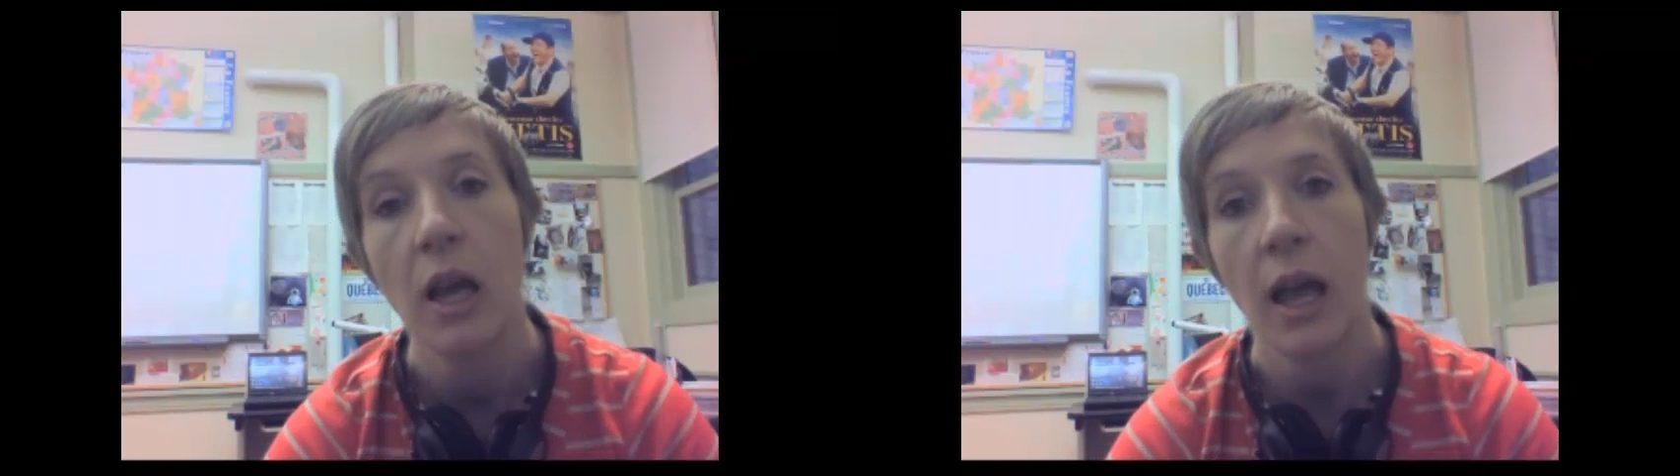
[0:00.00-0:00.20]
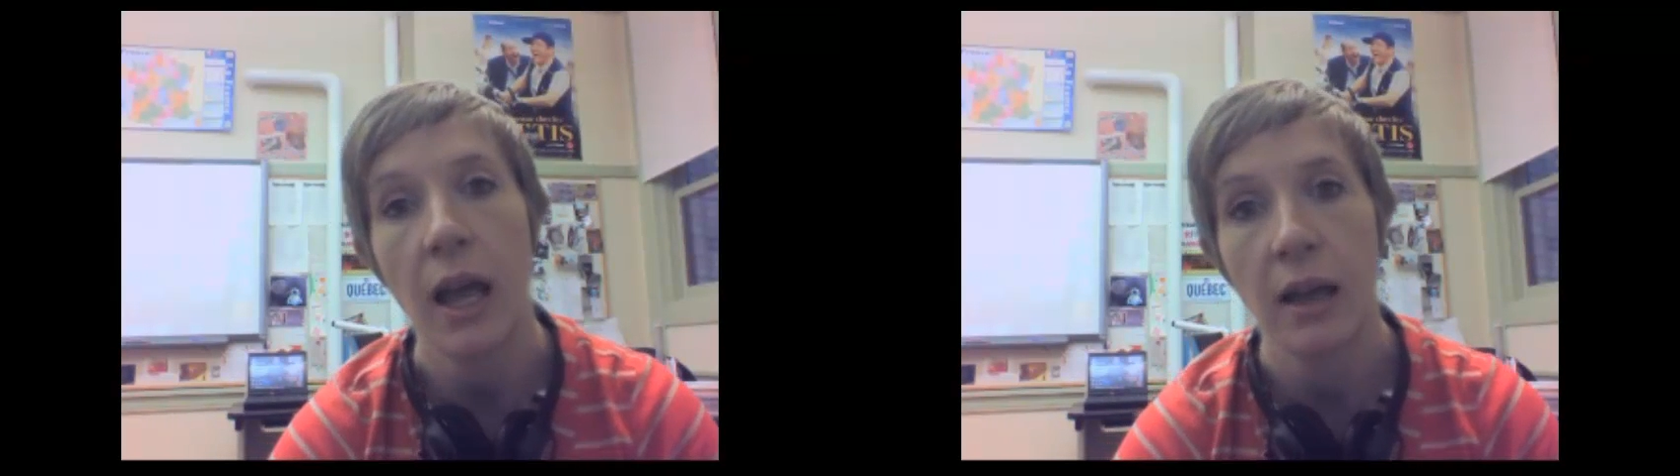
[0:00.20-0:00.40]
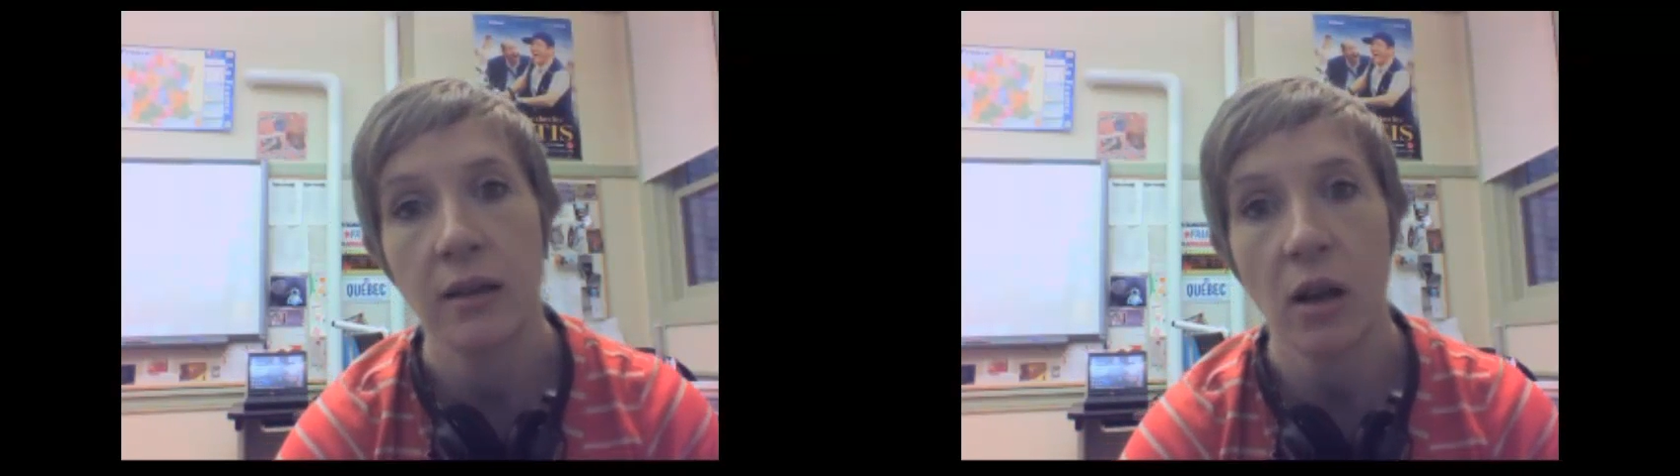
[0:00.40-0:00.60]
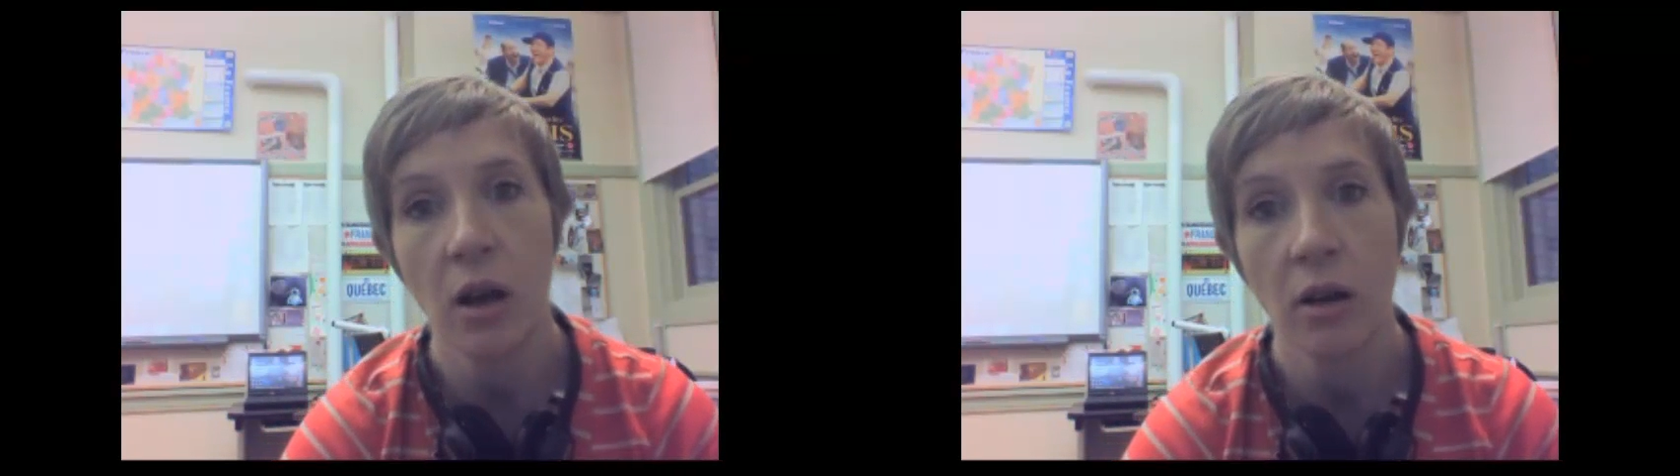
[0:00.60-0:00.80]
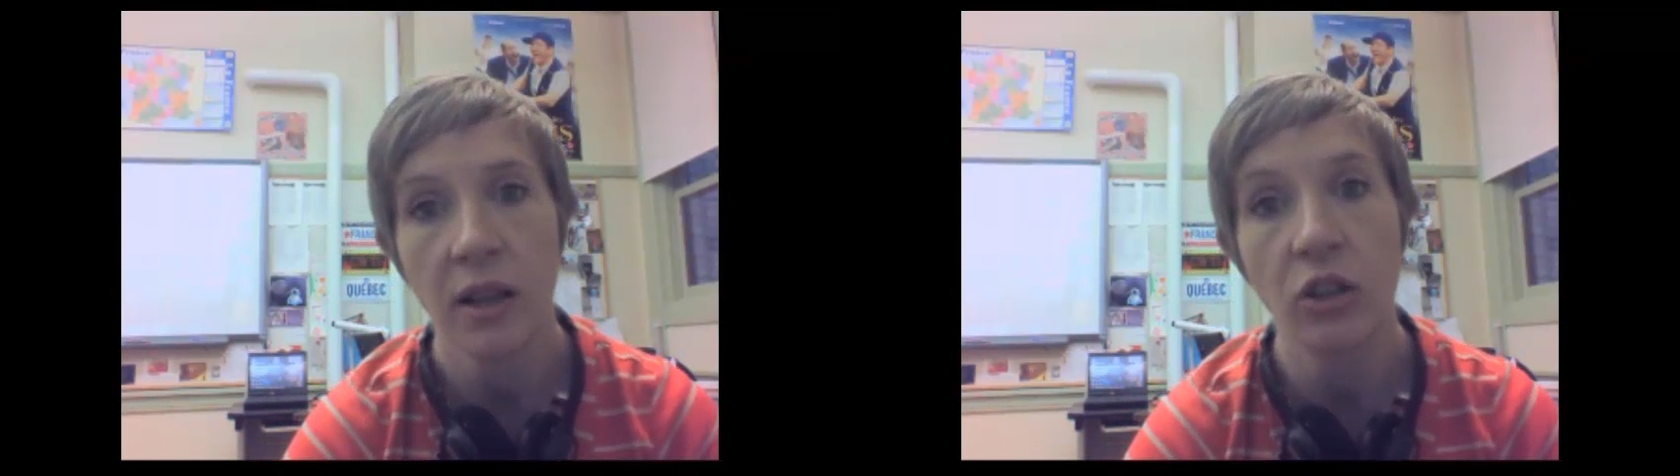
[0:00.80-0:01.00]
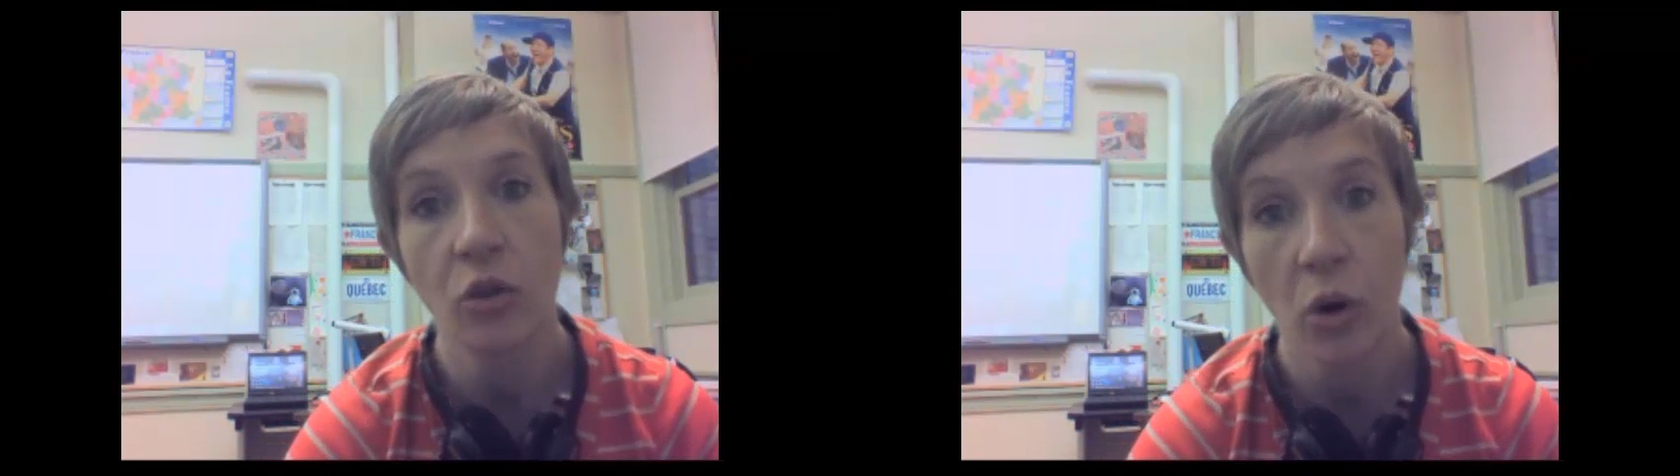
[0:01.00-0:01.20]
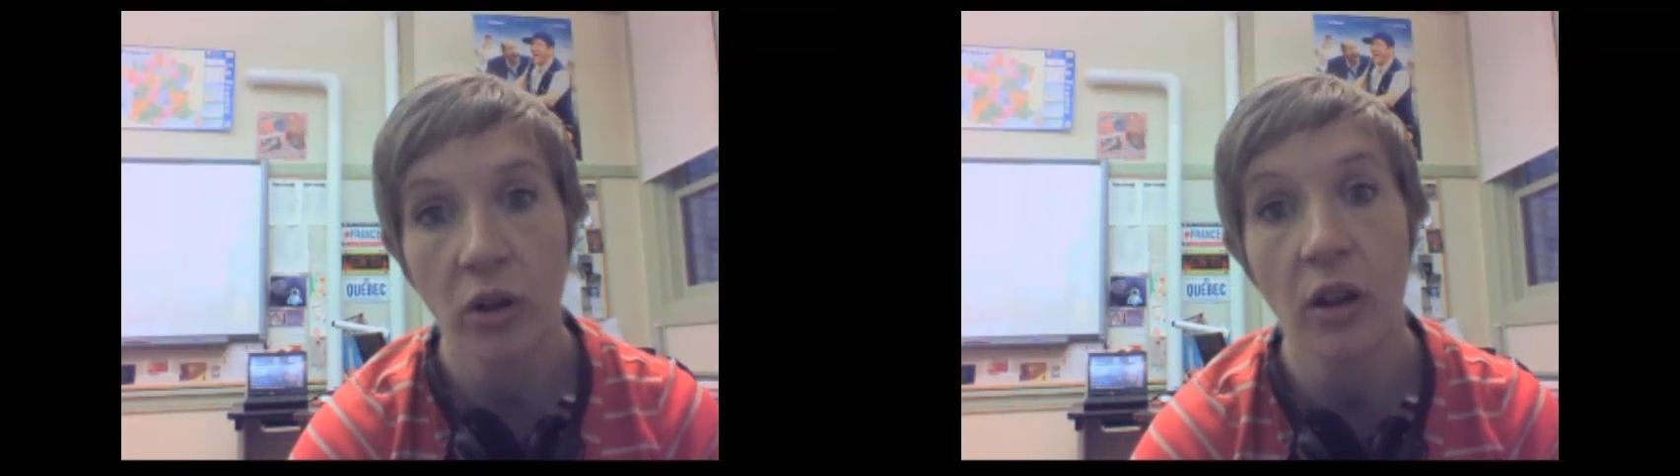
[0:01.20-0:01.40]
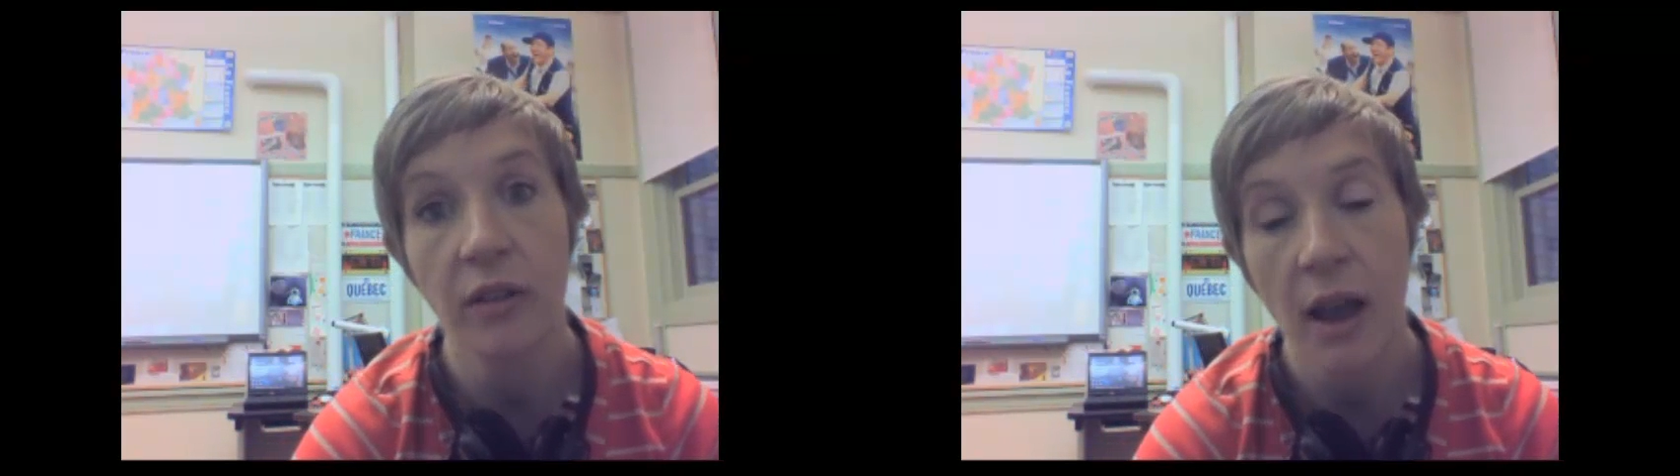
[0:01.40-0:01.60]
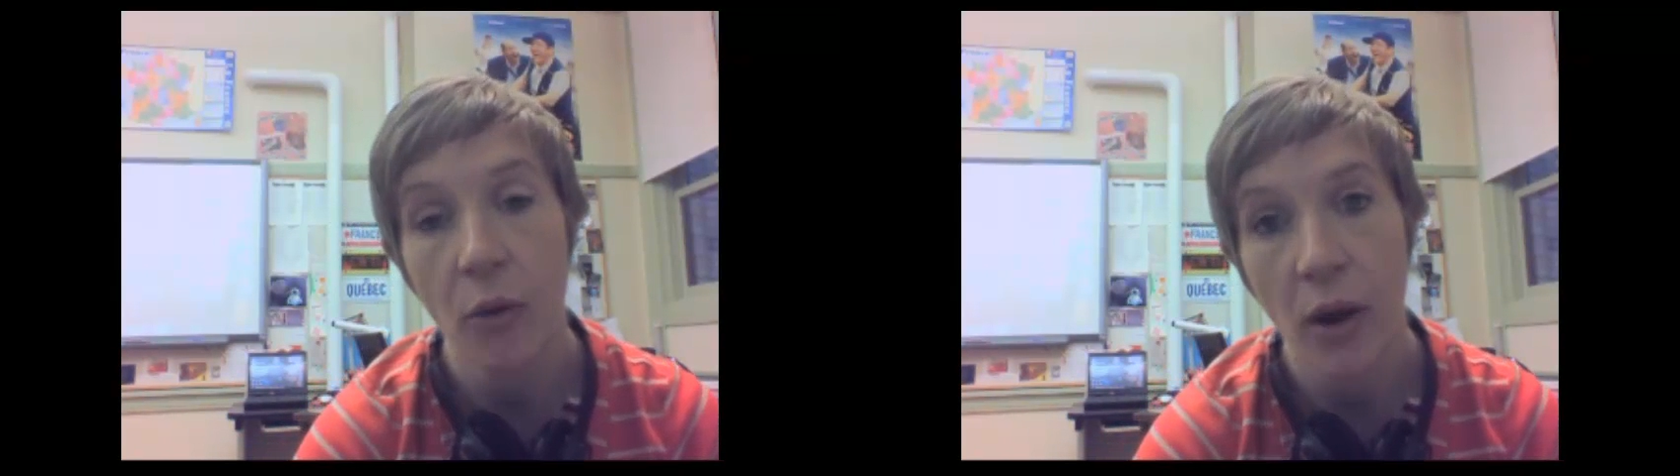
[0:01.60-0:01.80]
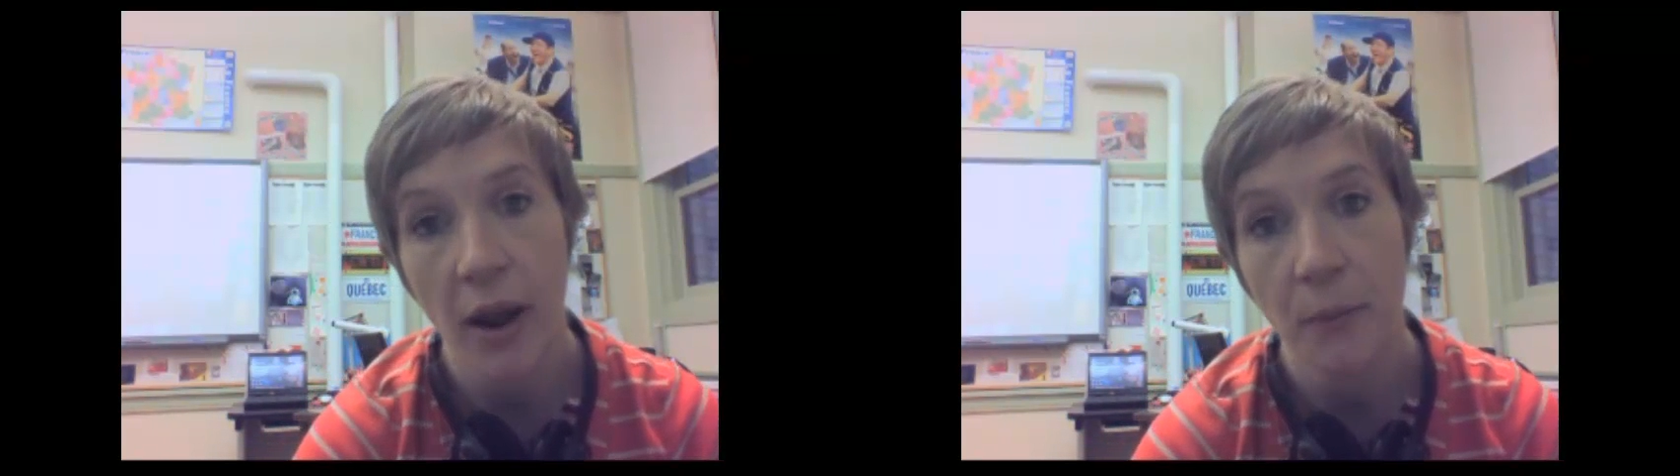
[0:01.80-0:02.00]
and get the work done that
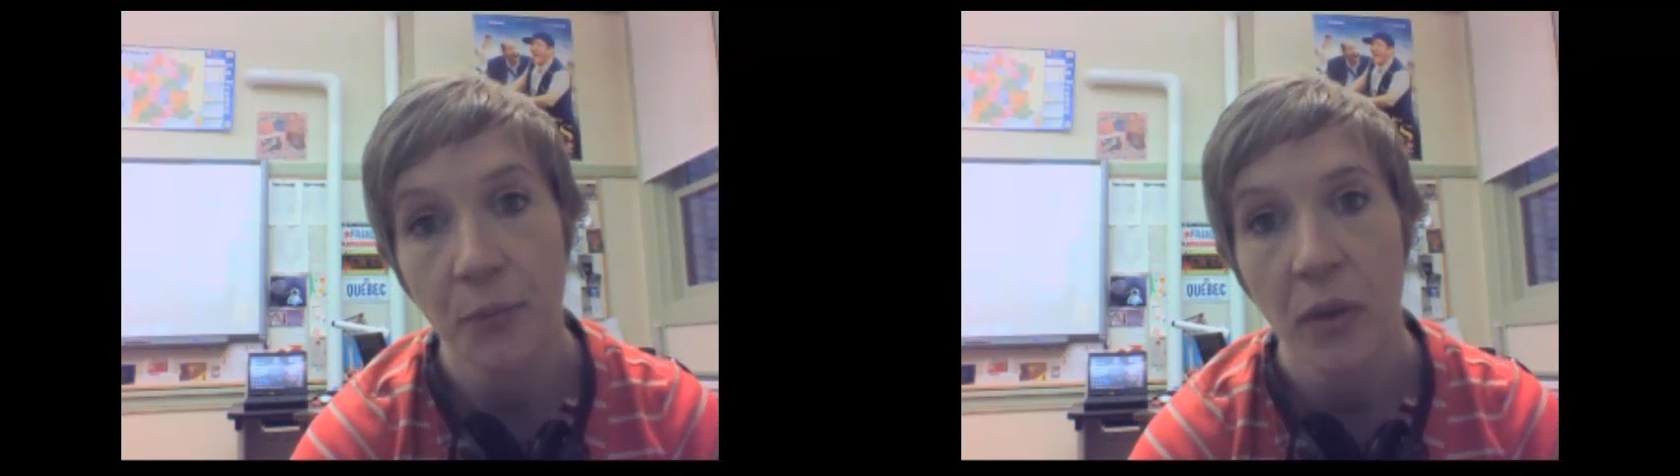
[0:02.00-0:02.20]
way.